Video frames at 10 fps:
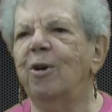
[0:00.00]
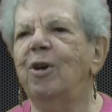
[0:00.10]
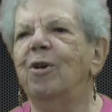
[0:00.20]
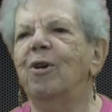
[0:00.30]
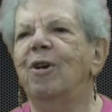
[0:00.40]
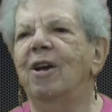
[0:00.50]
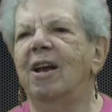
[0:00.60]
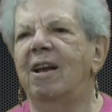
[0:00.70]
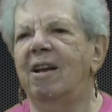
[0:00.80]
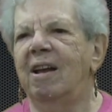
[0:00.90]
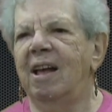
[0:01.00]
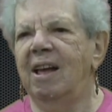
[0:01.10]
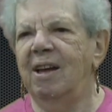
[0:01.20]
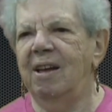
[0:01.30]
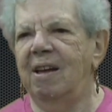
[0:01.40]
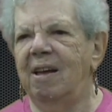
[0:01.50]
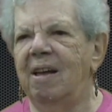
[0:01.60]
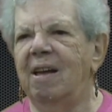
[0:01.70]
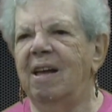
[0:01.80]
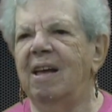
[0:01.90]
swing carrier. What came
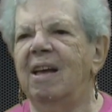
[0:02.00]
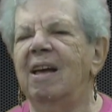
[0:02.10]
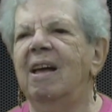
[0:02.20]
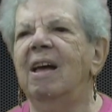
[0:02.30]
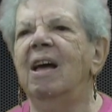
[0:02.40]
next for you?